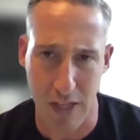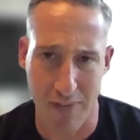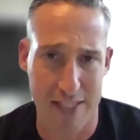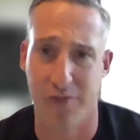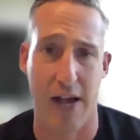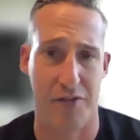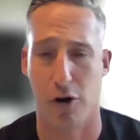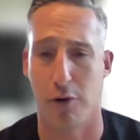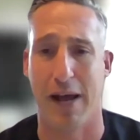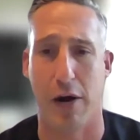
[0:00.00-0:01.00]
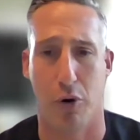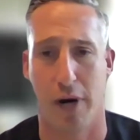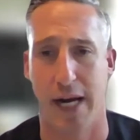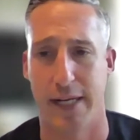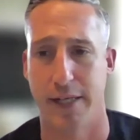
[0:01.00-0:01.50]
that's 5-star Bauer
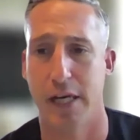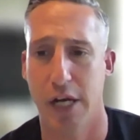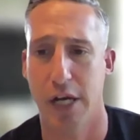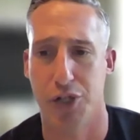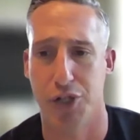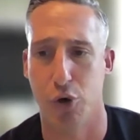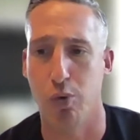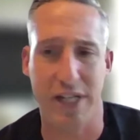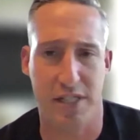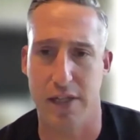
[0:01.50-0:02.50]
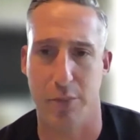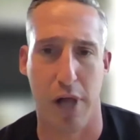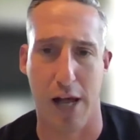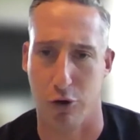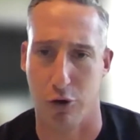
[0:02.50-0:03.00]
rated. So we see the
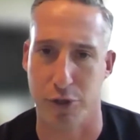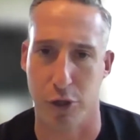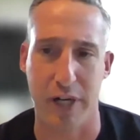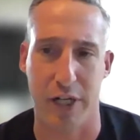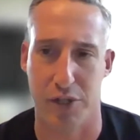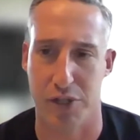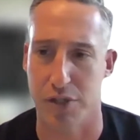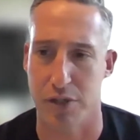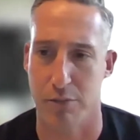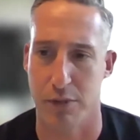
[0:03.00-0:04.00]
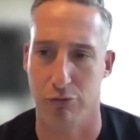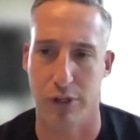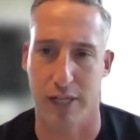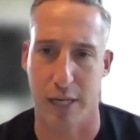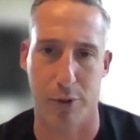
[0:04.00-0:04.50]
block crypto ecosystem in
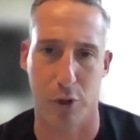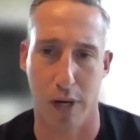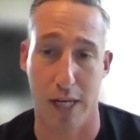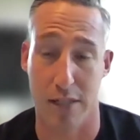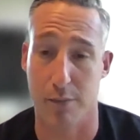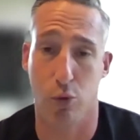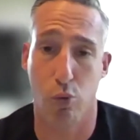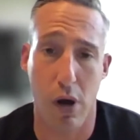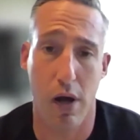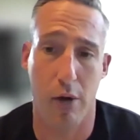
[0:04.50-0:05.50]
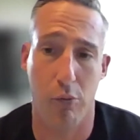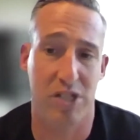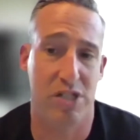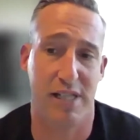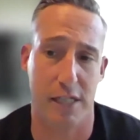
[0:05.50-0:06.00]
really a couple of ways. Number one, we
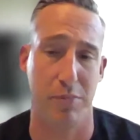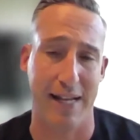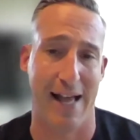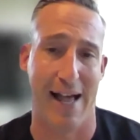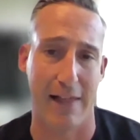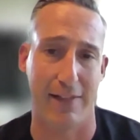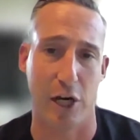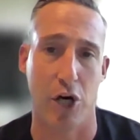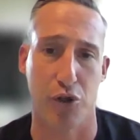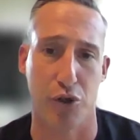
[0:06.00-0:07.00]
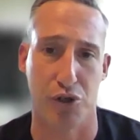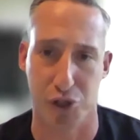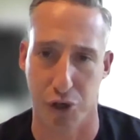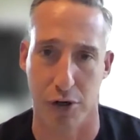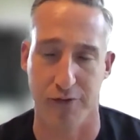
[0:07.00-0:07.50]
see it as being highly
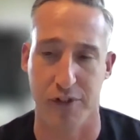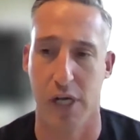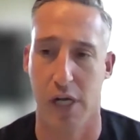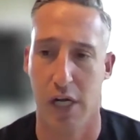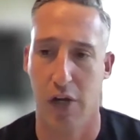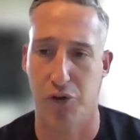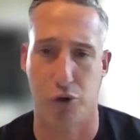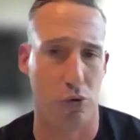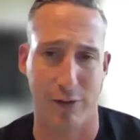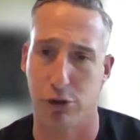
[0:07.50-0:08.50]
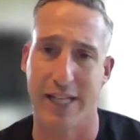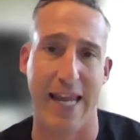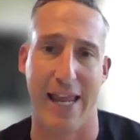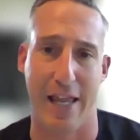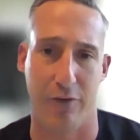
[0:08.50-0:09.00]
underserved. There's only really a
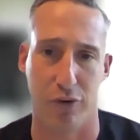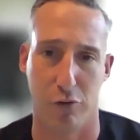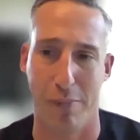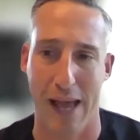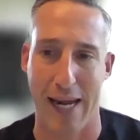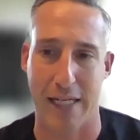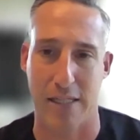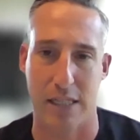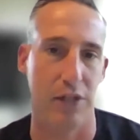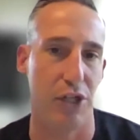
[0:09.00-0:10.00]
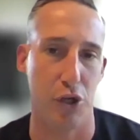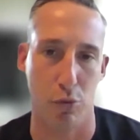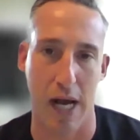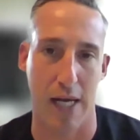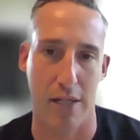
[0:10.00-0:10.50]
handful of banks in the
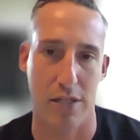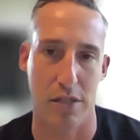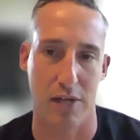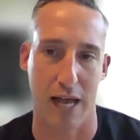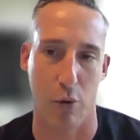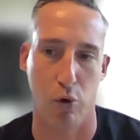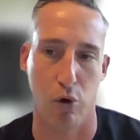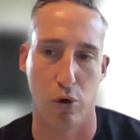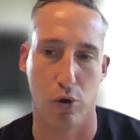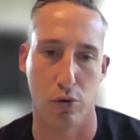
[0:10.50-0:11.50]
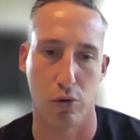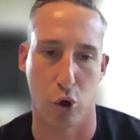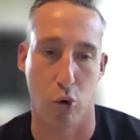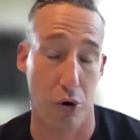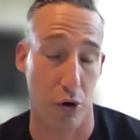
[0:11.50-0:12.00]
US that will
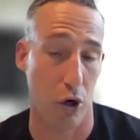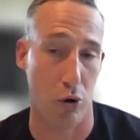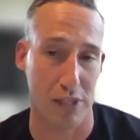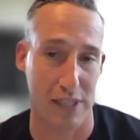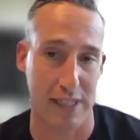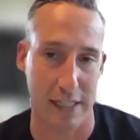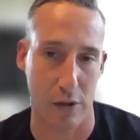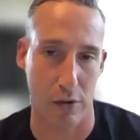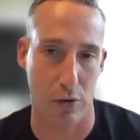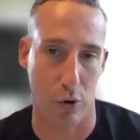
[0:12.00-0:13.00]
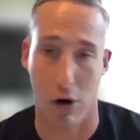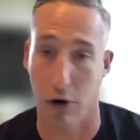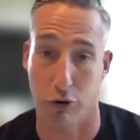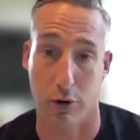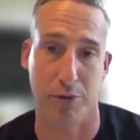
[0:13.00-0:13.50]
quote unquote deal or
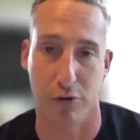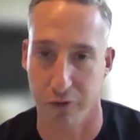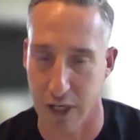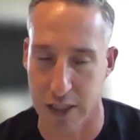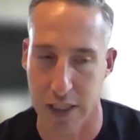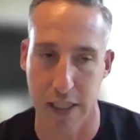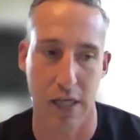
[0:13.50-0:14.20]
are crypto friendly.